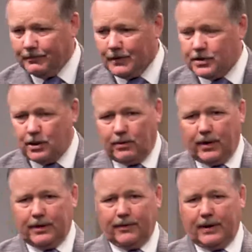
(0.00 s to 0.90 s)
See, if I,
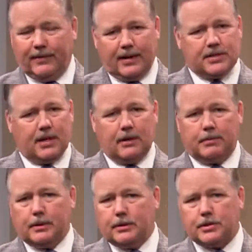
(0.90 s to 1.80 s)
if I, if I stand up
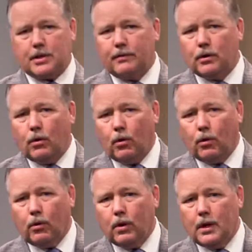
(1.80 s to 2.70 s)
and just give you a
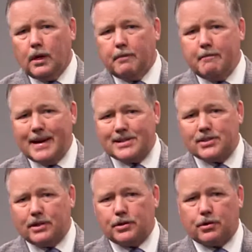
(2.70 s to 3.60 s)
whole
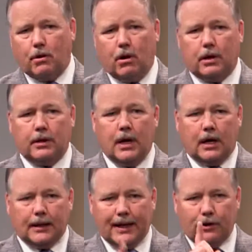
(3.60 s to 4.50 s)
message on
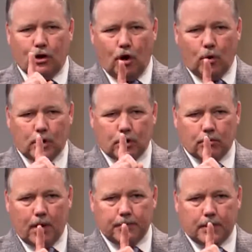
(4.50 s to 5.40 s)
let no
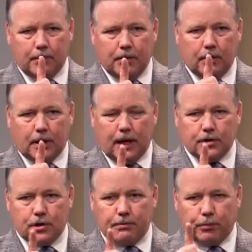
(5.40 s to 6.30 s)
corrupt
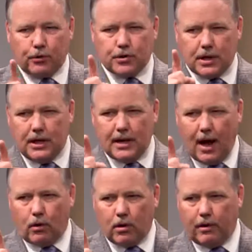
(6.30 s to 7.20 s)
communication proceed
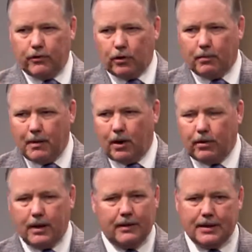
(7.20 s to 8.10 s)
out of your mouth,
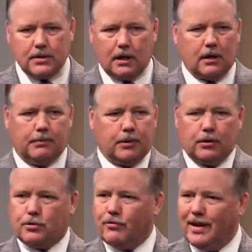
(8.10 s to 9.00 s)
that's not going to
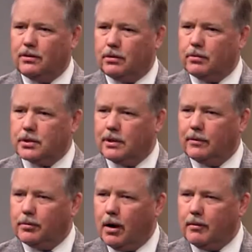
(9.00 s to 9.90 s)
produce faith to receive a
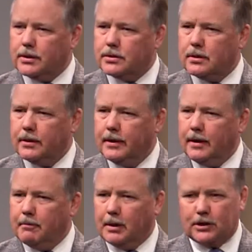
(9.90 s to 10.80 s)
promise,
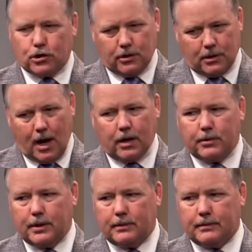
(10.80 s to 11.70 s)
but it's good doctrine.